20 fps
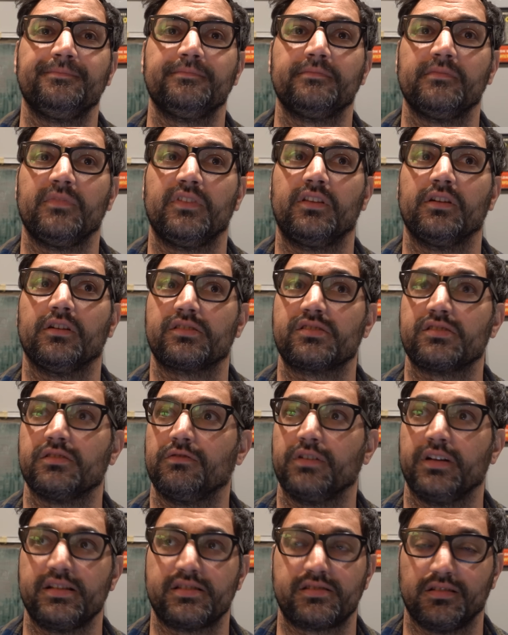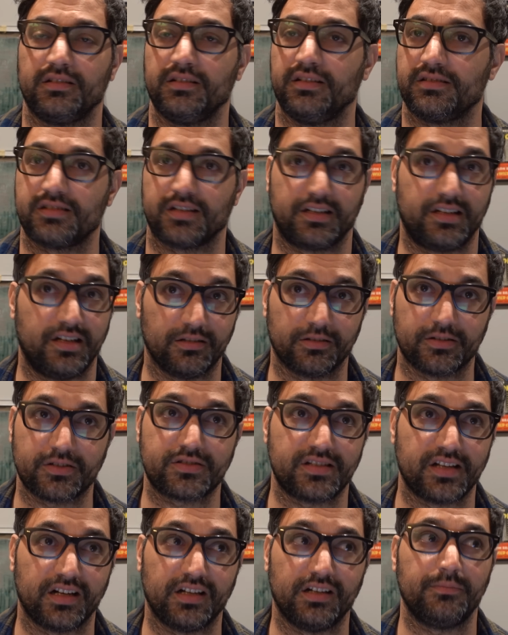It's a killer
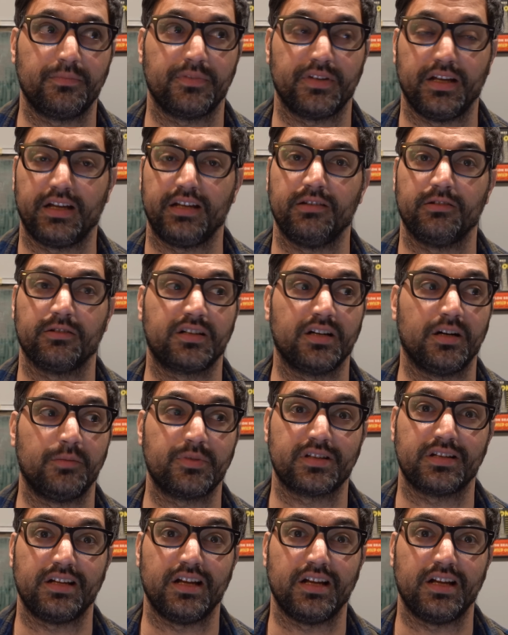setup. They either come with an